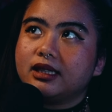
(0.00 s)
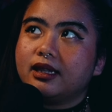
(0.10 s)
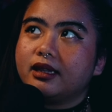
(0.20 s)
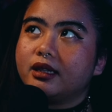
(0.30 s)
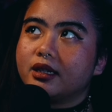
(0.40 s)

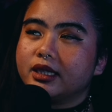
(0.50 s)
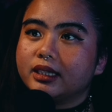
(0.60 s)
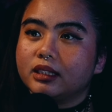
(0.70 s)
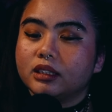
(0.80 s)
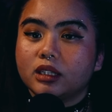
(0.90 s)
that there
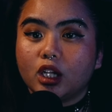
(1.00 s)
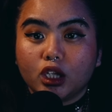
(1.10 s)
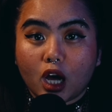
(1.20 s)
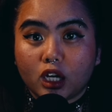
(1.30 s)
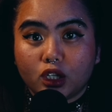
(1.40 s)
isn't a
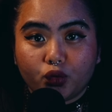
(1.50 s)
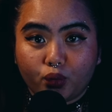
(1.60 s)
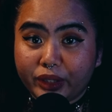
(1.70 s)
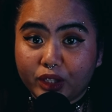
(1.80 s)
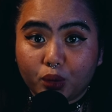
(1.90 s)
lot of
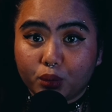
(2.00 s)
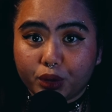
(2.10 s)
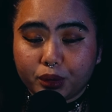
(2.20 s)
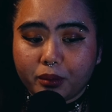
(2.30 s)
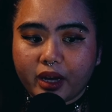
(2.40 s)
wiggle
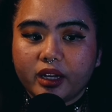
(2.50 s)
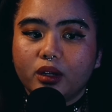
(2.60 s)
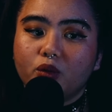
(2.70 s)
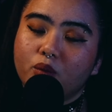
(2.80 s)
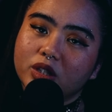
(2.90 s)
room
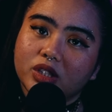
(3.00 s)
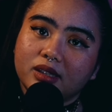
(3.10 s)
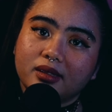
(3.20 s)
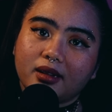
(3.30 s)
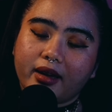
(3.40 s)
in witch
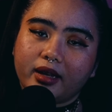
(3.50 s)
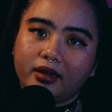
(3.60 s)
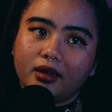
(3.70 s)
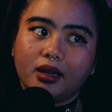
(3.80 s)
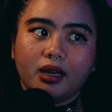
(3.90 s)

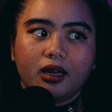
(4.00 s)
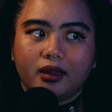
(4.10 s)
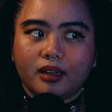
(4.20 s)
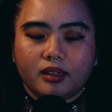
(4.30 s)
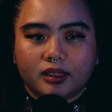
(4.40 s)
society,
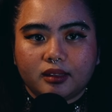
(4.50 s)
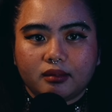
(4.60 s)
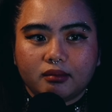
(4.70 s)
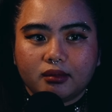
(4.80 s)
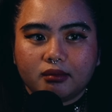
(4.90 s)
that
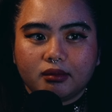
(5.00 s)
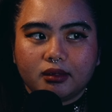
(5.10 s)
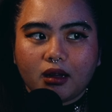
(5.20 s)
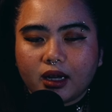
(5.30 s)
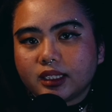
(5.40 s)
it's
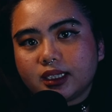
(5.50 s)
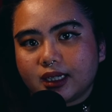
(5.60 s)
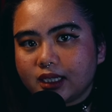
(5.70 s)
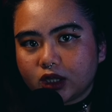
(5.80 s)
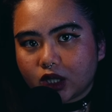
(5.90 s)
not
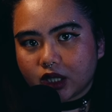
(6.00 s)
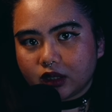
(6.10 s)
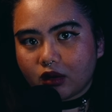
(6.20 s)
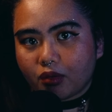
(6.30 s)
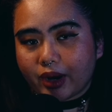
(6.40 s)
centered
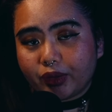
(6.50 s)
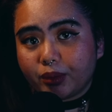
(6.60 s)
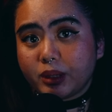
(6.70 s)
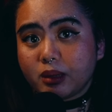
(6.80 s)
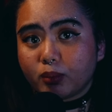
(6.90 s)
around the
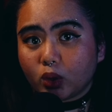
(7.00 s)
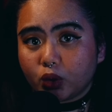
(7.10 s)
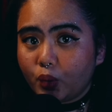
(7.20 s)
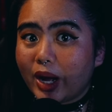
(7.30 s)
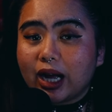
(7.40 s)
people
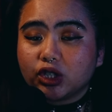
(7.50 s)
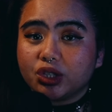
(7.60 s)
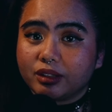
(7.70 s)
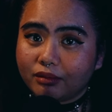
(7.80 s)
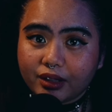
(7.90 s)
who
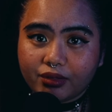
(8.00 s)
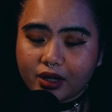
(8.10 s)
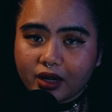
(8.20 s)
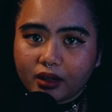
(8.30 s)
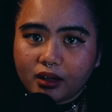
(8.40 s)
actually live in
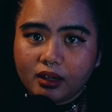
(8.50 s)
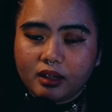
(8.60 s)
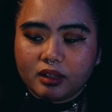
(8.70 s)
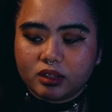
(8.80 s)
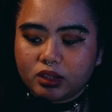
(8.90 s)
it.
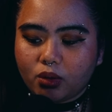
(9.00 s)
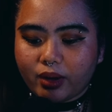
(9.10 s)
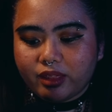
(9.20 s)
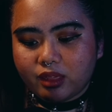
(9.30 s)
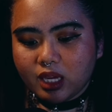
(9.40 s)
So
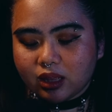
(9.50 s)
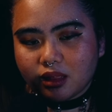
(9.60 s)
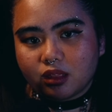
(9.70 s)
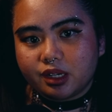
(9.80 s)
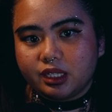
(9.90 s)
I think
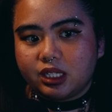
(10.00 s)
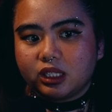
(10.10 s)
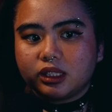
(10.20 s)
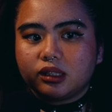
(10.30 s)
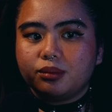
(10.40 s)
that there
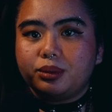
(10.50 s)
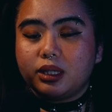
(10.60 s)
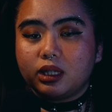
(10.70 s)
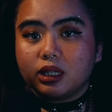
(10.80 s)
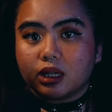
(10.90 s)
needs to
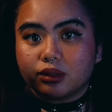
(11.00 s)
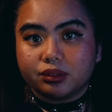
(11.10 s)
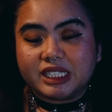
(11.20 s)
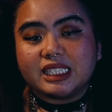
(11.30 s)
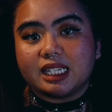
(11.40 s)
be a
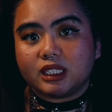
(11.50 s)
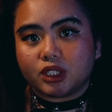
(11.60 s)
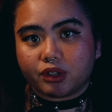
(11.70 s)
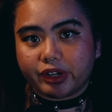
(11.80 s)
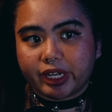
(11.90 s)

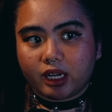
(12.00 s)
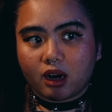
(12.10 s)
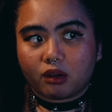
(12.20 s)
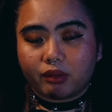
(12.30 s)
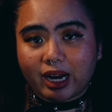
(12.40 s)
recentering
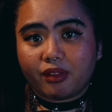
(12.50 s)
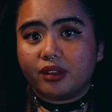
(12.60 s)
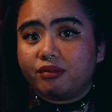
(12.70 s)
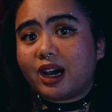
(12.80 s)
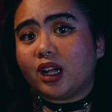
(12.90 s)
around the
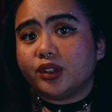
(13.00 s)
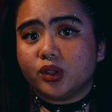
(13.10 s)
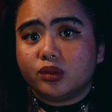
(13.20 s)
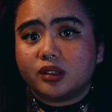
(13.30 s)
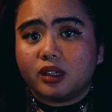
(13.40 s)

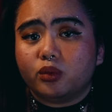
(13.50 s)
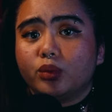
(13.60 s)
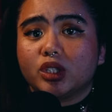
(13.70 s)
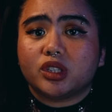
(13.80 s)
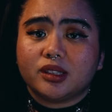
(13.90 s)
values that
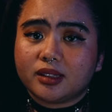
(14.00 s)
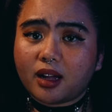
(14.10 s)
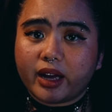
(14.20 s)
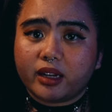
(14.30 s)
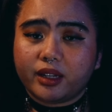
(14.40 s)
witch
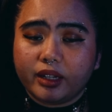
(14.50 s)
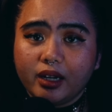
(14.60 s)
society